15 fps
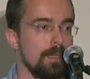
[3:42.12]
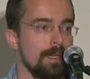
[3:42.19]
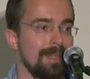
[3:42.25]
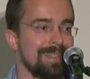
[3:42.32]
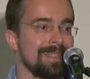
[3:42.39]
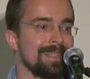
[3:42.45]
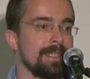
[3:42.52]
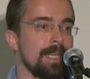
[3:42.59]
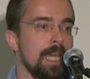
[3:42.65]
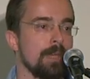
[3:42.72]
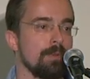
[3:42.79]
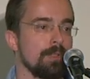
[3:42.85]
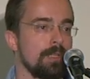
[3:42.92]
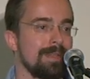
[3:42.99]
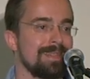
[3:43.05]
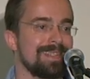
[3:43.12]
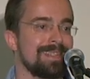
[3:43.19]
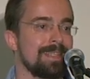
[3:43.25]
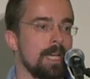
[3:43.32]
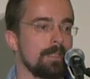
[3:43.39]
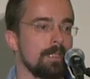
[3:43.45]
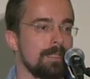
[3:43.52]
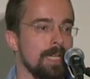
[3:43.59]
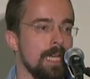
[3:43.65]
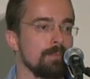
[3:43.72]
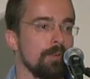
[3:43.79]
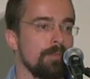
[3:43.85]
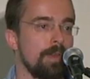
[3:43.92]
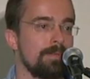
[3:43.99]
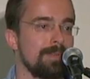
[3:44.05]
It isn't able to understand the
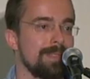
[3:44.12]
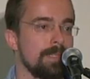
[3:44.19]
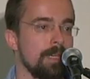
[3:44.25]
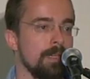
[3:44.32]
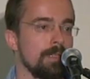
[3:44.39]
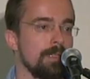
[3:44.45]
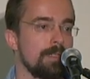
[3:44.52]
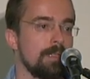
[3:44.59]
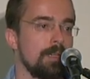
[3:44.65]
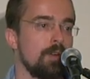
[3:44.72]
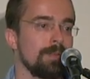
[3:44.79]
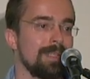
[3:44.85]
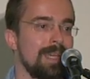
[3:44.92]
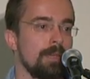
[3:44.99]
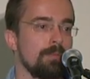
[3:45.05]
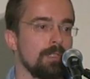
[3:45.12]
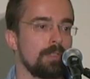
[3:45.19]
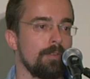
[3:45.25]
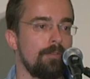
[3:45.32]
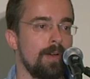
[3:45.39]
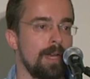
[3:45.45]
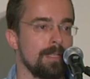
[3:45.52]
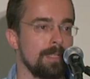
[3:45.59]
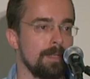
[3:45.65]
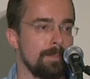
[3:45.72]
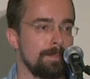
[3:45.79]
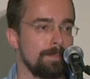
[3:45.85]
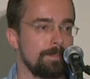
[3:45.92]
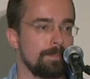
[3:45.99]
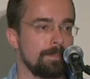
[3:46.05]
type of every cell, it's only able to find
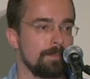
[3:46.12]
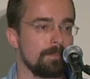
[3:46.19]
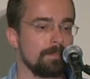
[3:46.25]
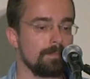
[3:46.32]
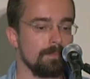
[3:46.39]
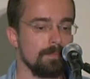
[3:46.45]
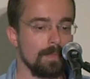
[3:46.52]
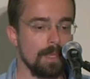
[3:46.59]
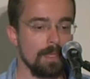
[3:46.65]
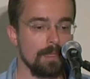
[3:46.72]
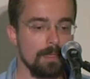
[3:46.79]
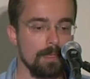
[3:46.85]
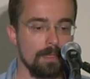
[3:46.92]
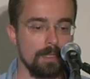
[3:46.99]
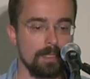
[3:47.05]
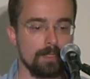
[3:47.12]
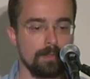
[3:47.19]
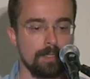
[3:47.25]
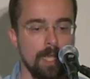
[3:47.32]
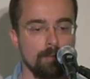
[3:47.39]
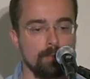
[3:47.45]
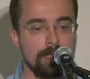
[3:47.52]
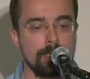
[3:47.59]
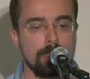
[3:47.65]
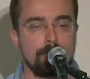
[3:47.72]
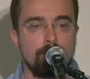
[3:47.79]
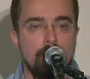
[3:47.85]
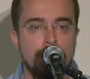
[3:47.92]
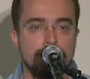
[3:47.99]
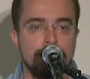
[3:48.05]
them. So then we can
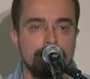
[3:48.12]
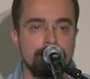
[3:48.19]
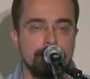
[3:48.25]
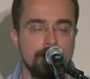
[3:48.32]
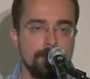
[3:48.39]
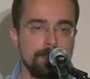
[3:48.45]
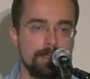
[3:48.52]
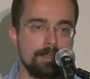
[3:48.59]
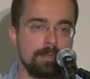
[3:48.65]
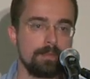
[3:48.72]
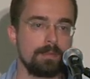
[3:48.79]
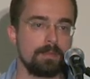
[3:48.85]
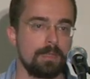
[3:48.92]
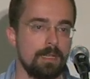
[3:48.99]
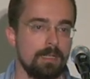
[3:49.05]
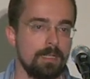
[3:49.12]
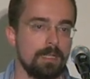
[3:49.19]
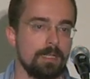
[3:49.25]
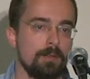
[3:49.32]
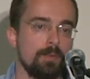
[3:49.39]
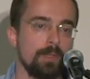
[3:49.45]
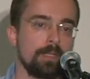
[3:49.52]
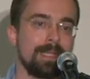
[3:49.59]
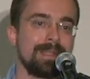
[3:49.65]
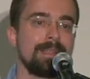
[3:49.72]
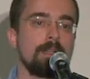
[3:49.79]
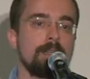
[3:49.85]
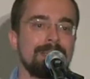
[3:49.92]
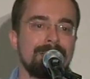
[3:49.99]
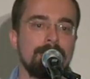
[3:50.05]
crop these cells and then we can
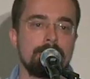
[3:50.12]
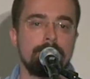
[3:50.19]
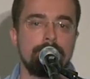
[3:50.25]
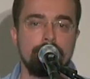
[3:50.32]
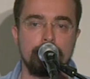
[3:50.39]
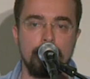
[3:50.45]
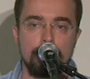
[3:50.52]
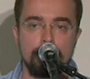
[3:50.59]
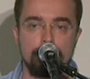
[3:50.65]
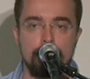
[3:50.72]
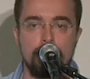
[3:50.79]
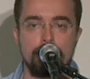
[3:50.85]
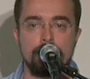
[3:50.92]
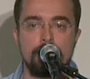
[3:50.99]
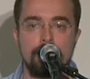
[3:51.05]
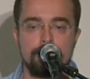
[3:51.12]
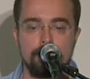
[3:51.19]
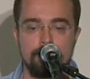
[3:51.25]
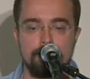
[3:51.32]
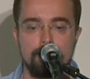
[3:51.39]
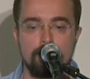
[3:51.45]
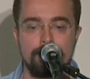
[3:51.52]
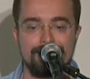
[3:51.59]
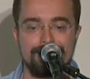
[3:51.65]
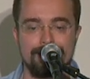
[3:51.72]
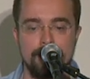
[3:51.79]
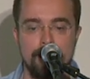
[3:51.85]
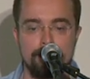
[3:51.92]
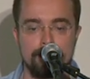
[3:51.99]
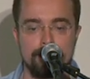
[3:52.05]
learn a classification model on them to
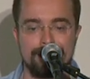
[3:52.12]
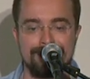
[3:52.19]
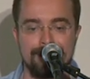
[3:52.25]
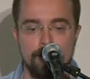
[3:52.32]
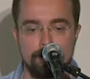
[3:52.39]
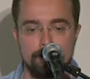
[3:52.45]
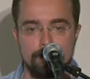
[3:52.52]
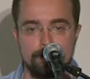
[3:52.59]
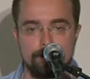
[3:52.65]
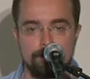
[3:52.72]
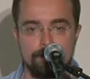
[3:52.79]
understand their type.